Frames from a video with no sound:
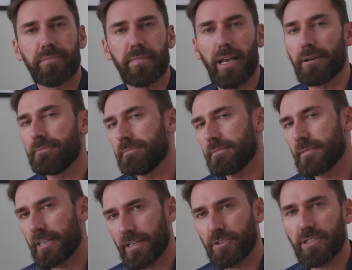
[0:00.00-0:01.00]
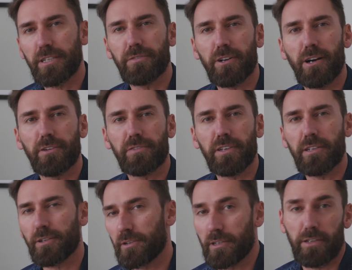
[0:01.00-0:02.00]
Now, get yourself a coffee
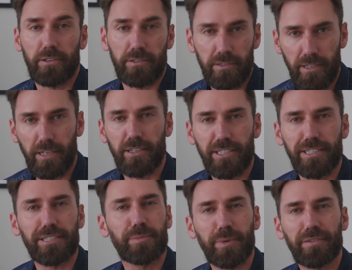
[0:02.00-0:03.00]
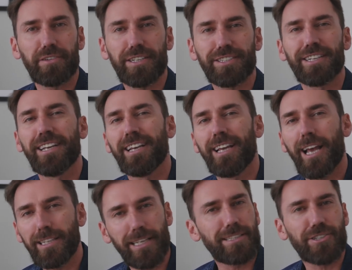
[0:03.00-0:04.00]
or another delicious beverage
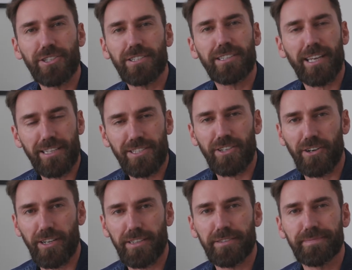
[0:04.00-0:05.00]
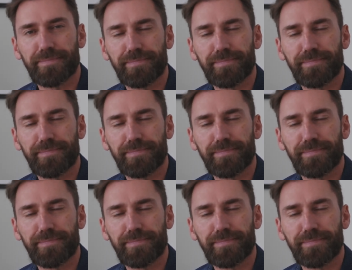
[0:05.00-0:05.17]
and let's just get started.